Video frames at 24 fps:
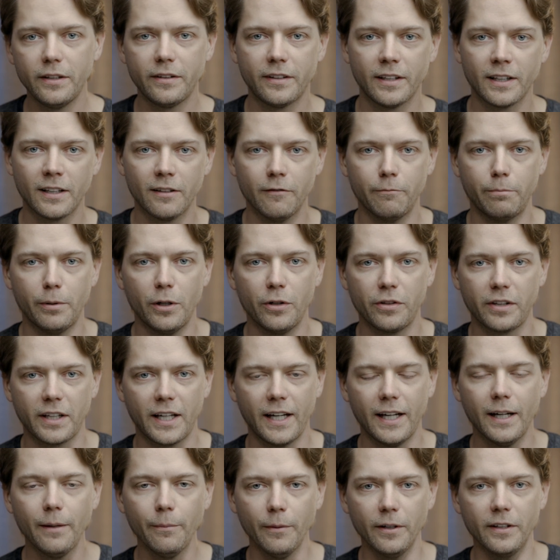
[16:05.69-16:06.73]
you think of both
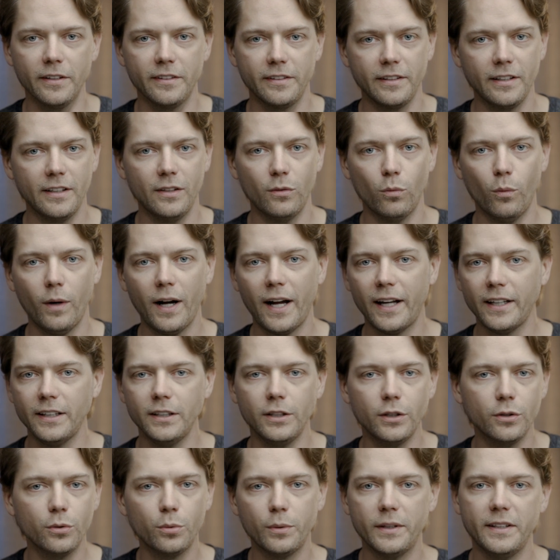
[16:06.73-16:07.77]
cameras and why
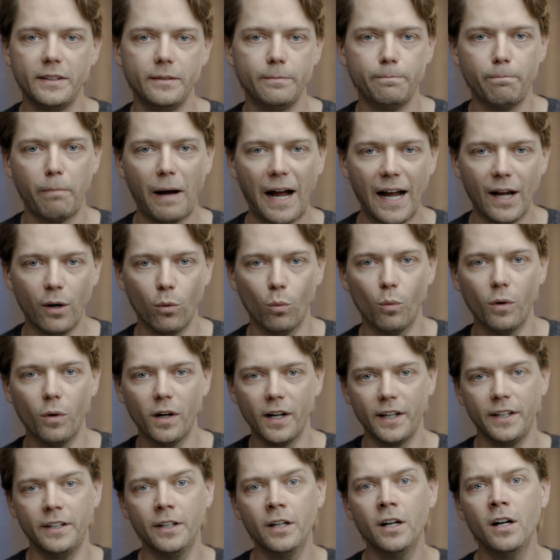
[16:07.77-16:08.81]
you would buy
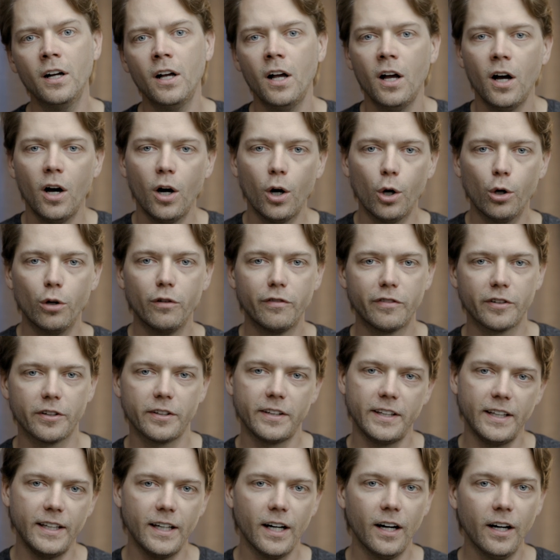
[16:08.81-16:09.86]
one over
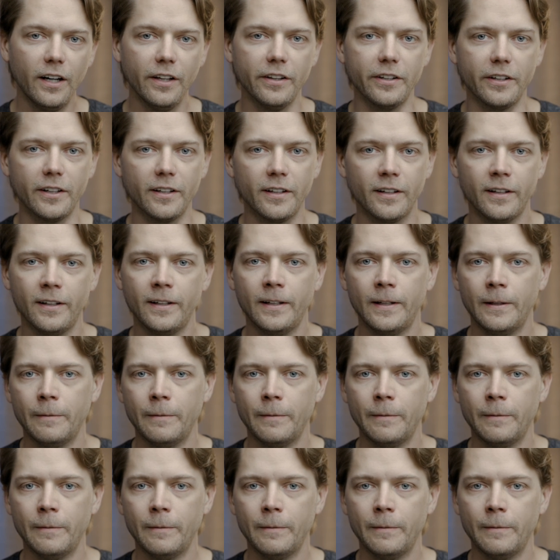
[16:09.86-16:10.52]
the other.